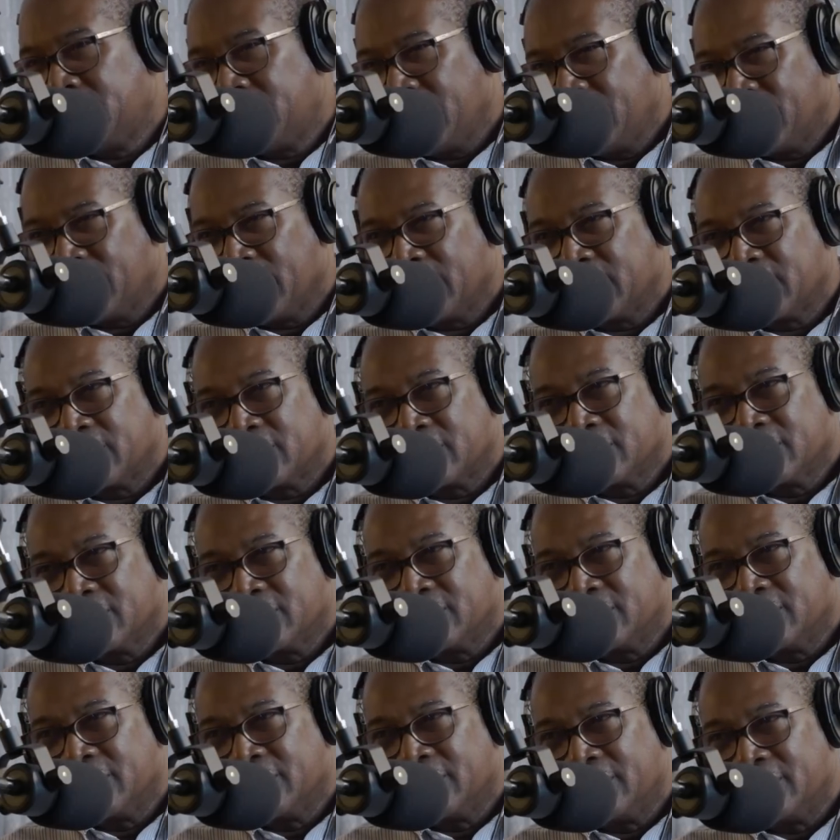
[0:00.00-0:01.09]
TVET
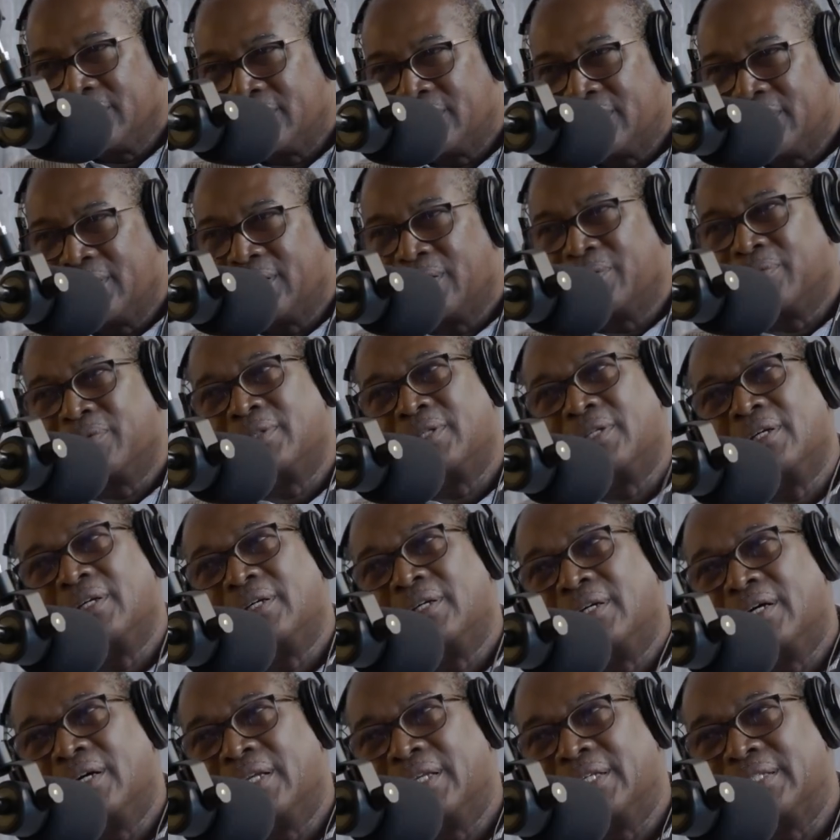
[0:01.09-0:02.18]
is dealing with
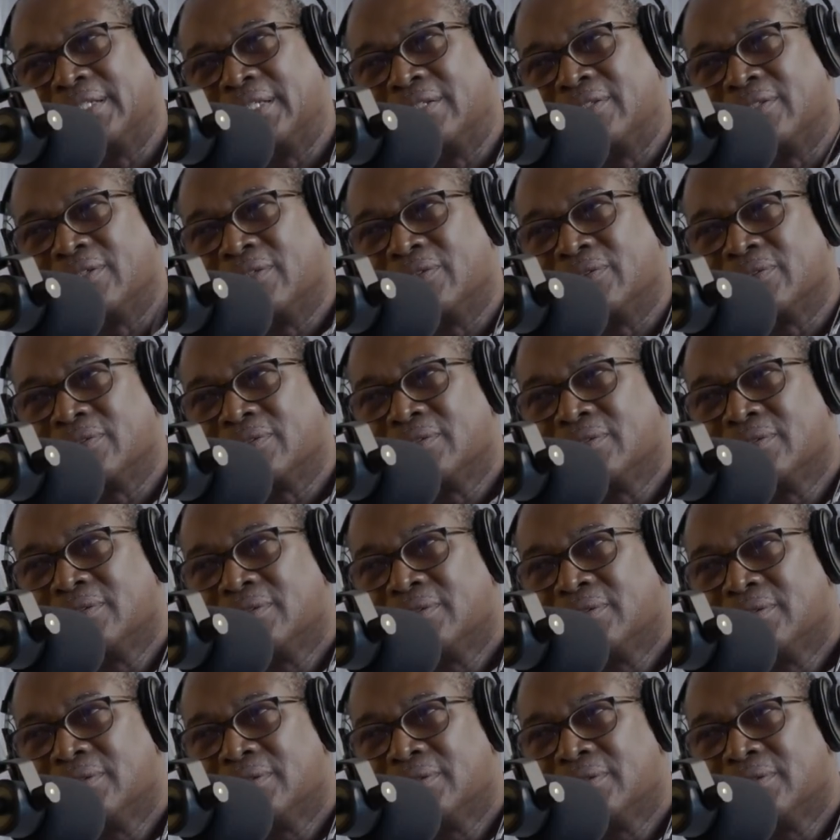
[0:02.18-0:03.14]
the other 10,000.